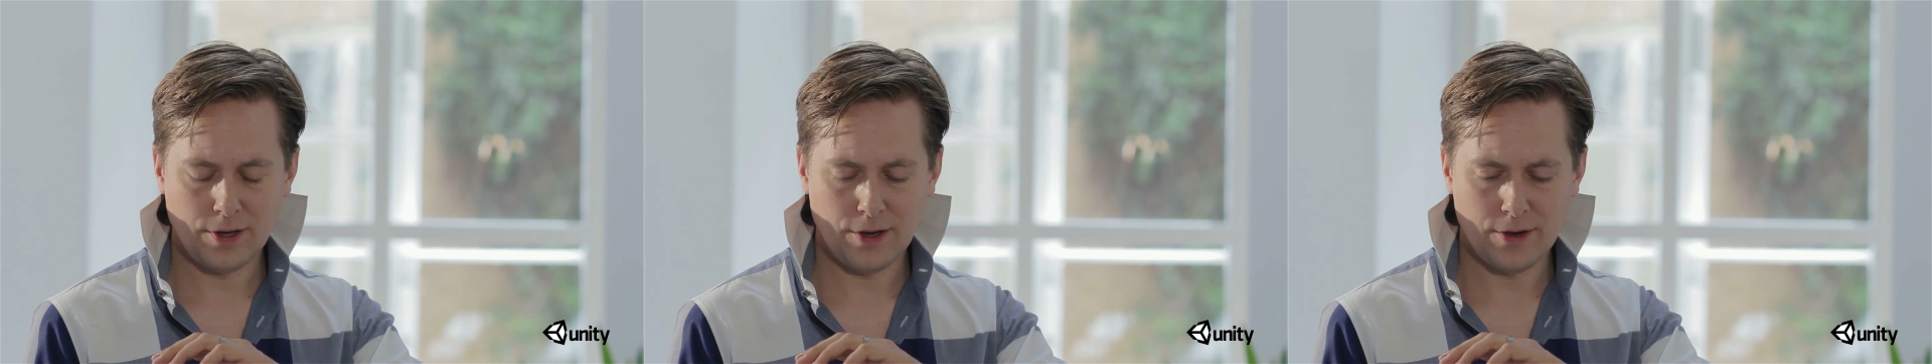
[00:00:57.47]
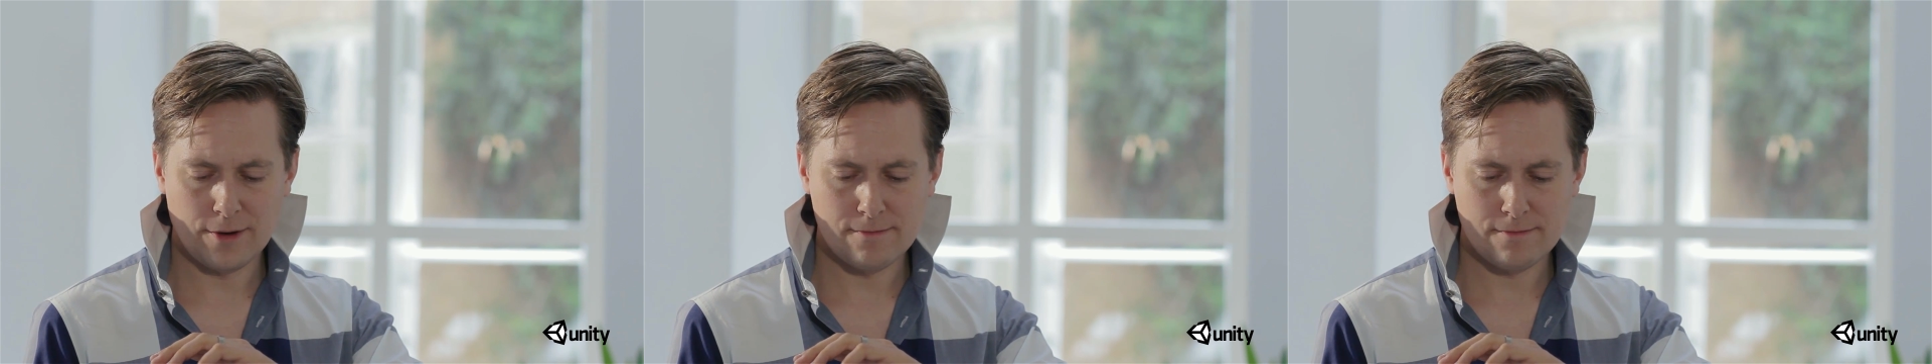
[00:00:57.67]

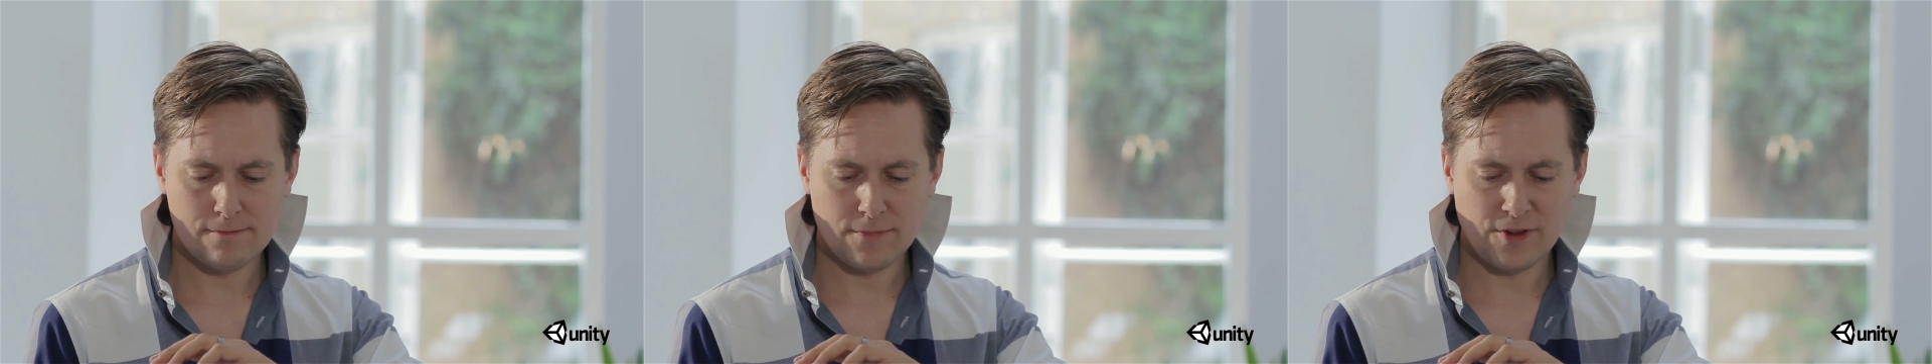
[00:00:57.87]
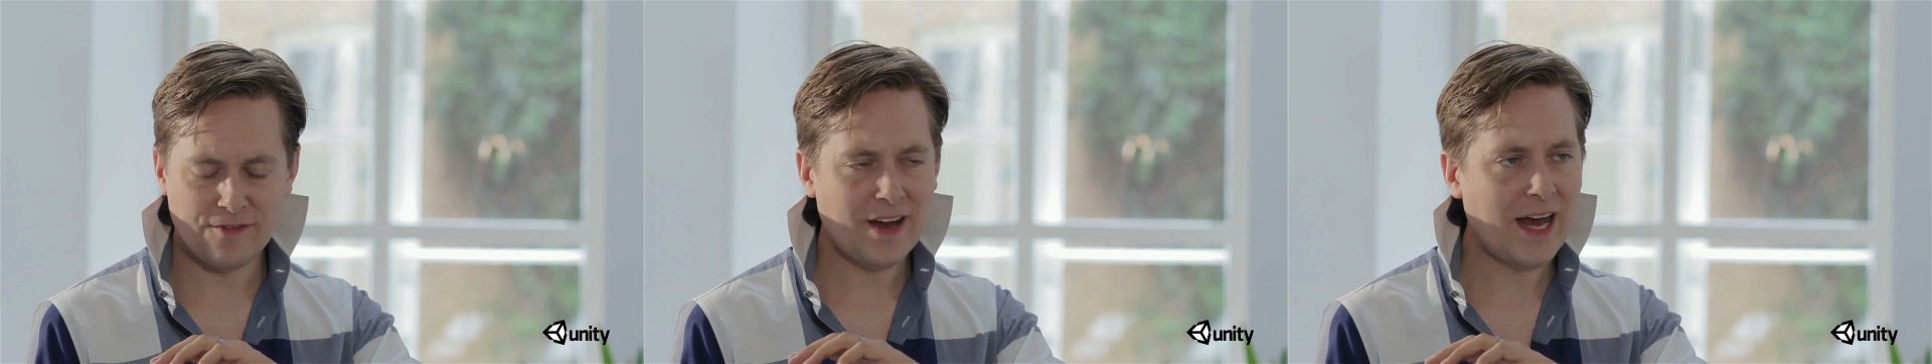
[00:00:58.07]
um,
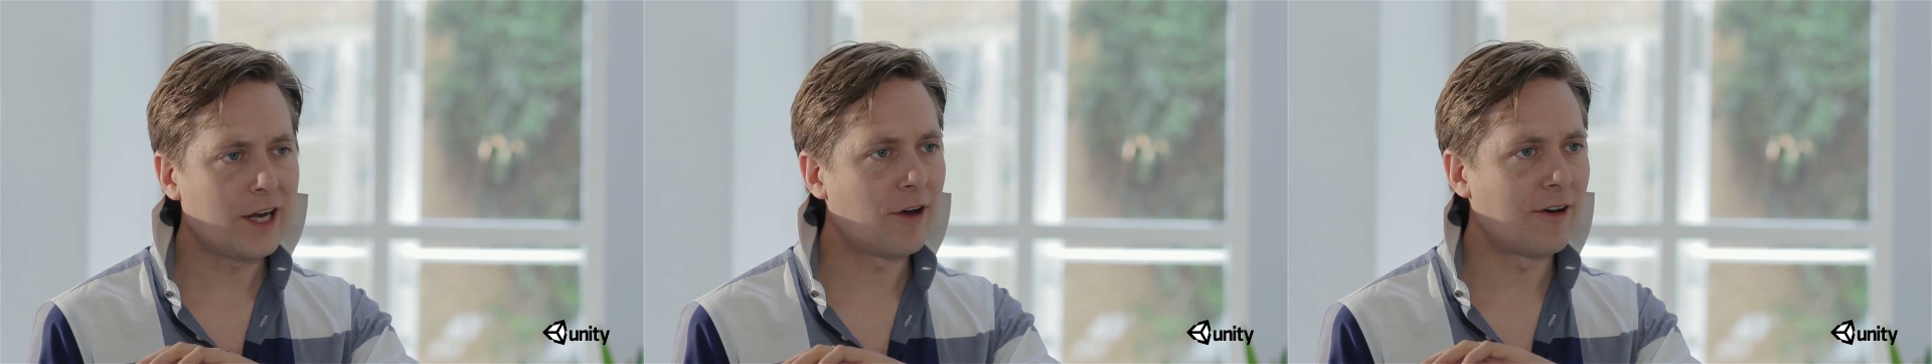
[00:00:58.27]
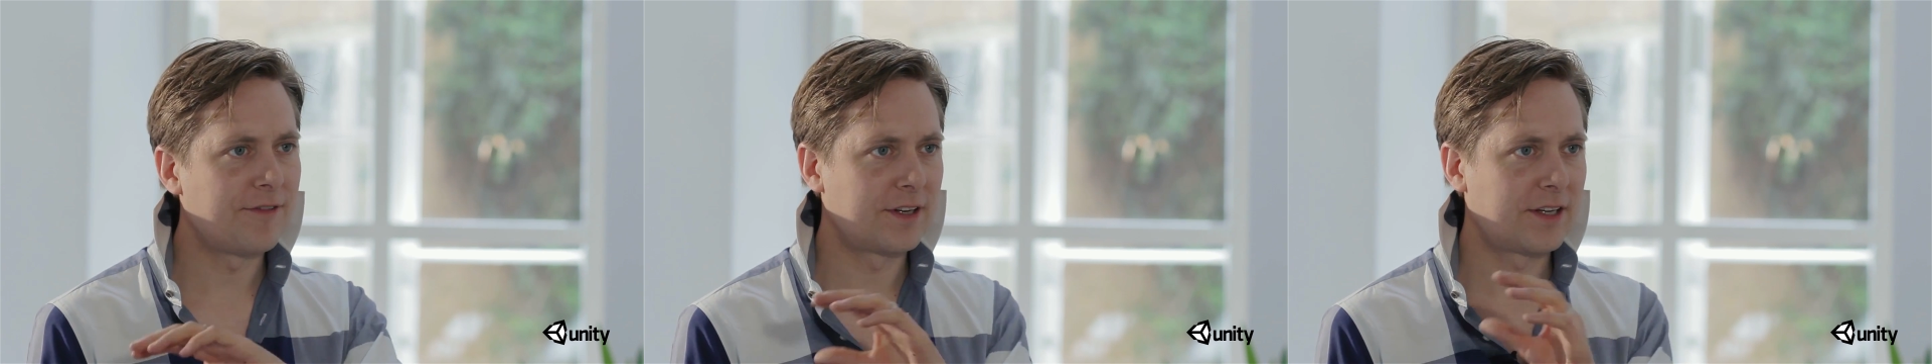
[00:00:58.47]
the
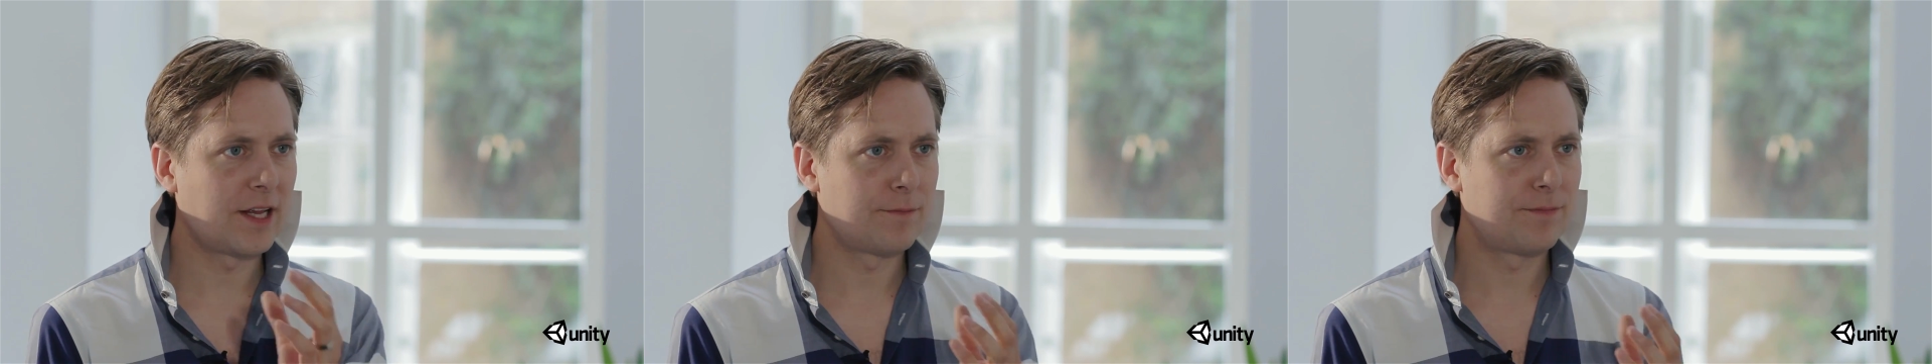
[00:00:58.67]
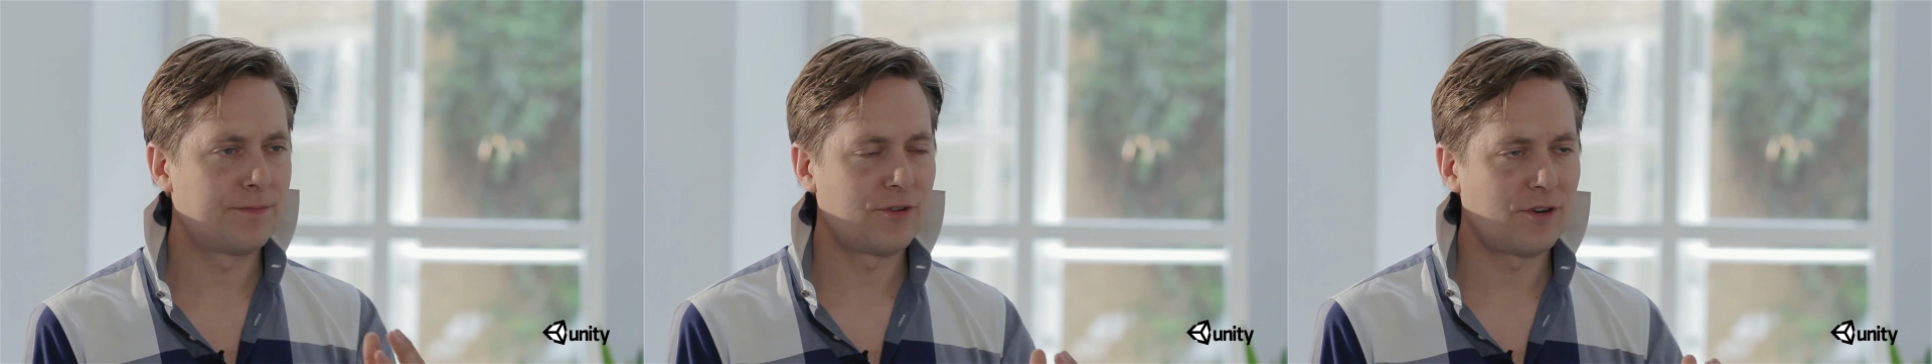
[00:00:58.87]
value of it
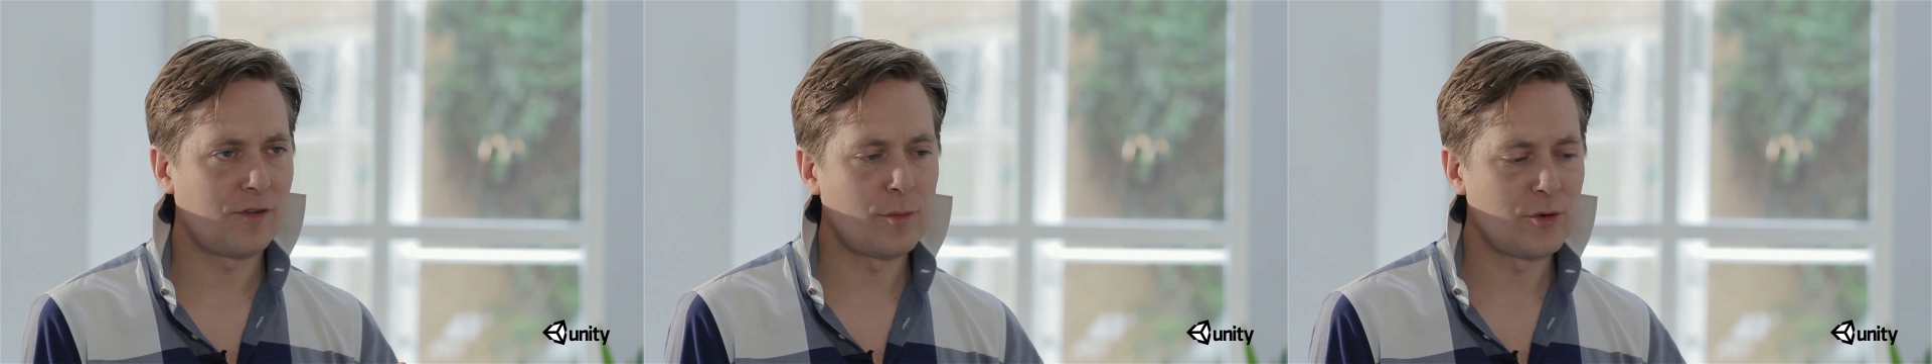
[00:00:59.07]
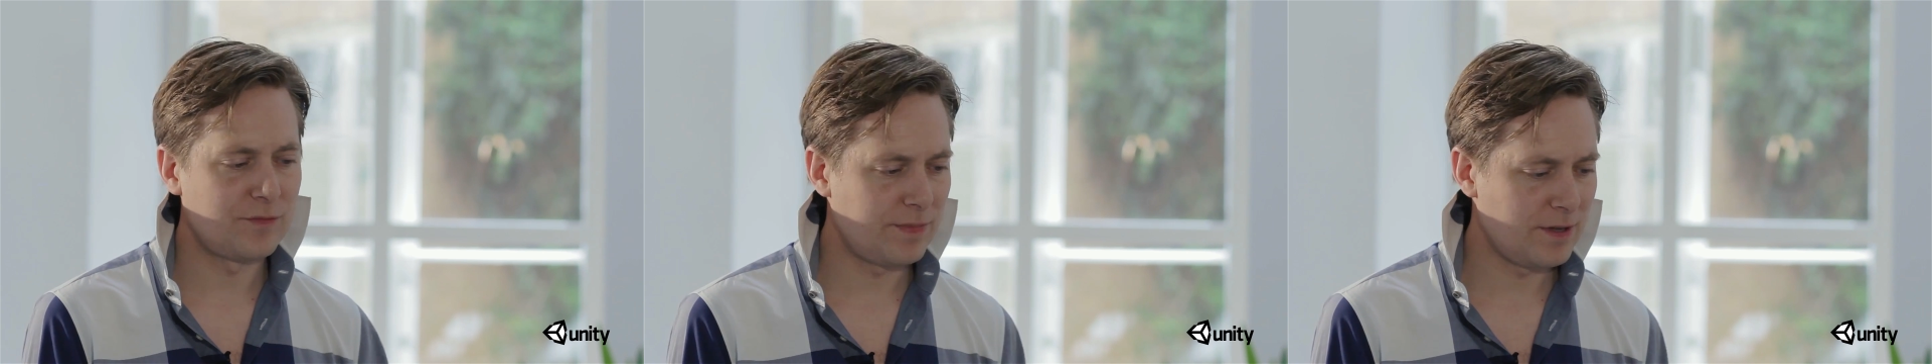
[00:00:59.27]
can sort of
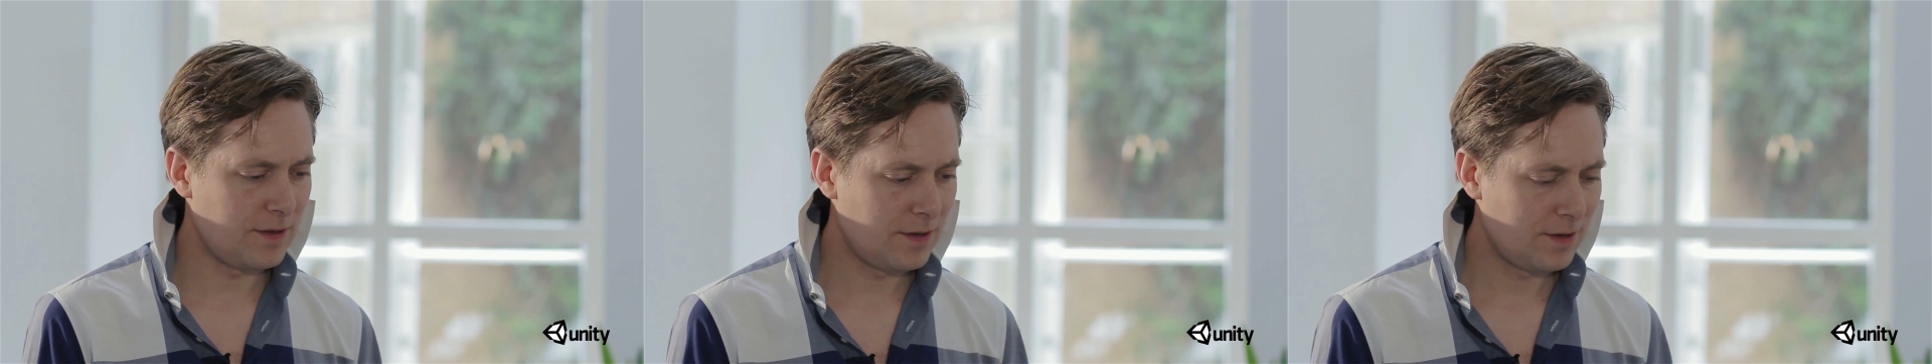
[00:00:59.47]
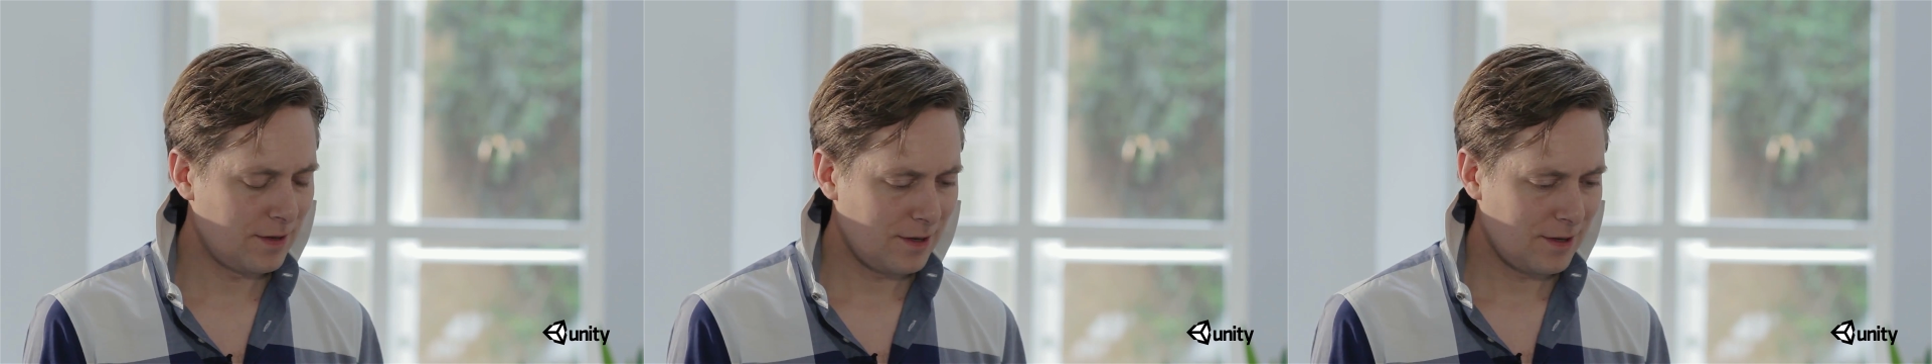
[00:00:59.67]
almost be